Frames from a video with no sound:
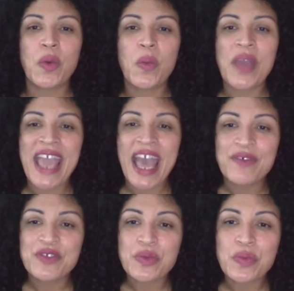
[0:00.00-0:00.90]
We
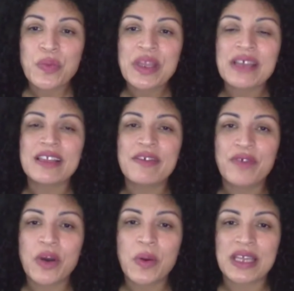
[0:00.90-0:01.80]
have to really
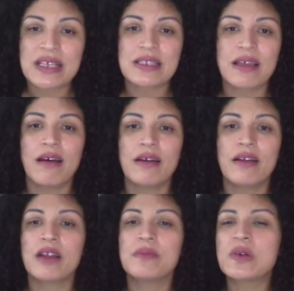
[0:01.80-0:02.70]
focus on
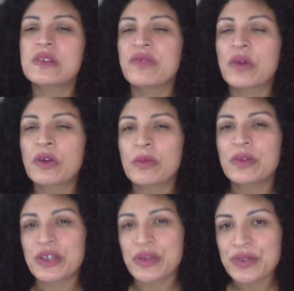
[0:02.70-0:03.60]
our most
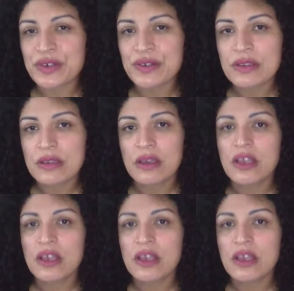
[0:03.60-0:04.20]
vulnerable users.